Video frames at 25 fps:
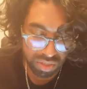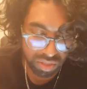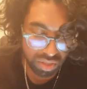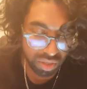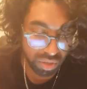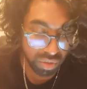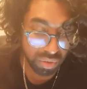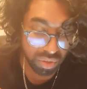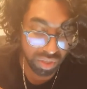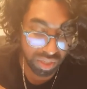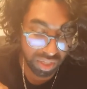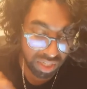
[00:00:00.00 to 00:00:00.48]

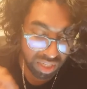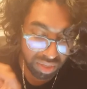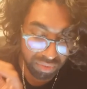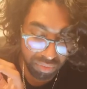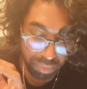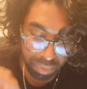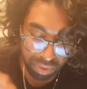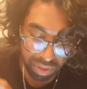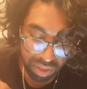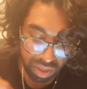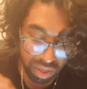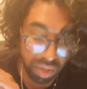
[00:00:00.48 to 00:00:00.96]
So it can
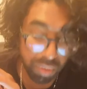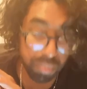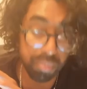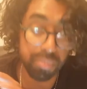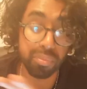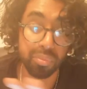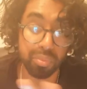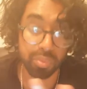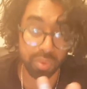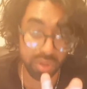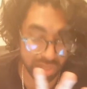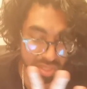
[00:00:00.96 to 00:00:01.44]
either
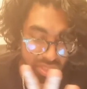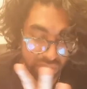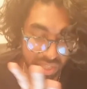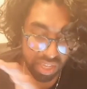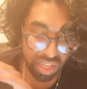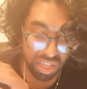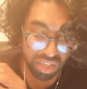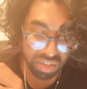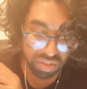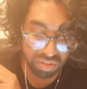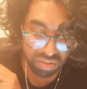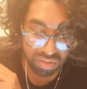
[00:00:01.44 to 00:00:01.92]
become, once
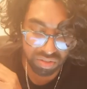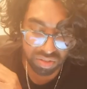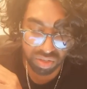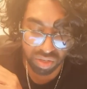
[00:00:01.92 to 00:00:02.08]
again,